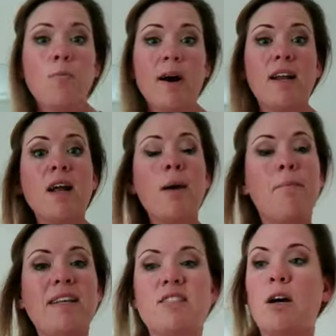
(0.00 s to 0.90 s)
but
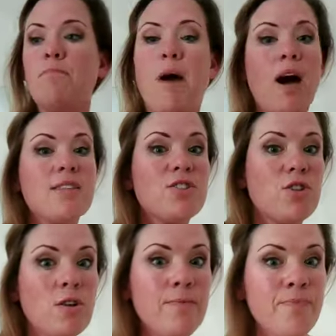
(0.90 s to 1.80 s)
based on
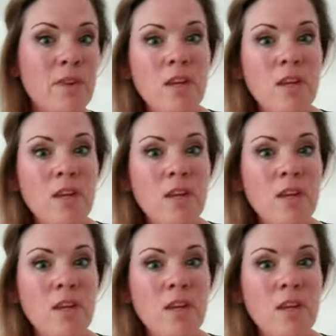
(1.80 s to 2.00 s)
posture